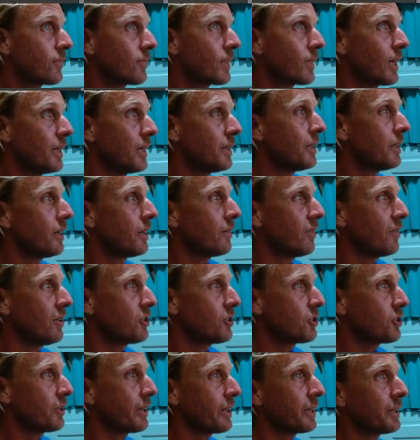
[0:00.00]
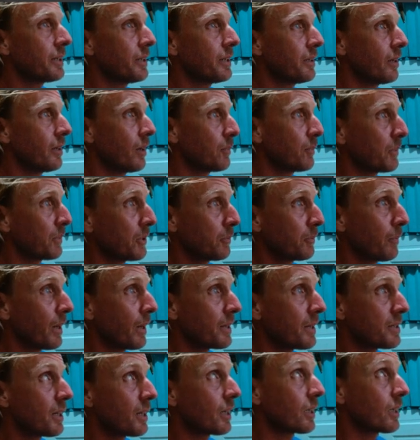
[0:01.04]
And then eventually I did upload my
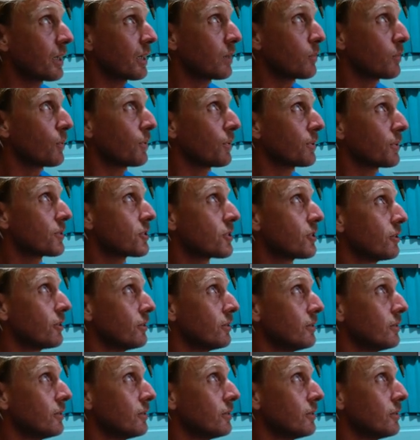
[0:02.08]
docking ports to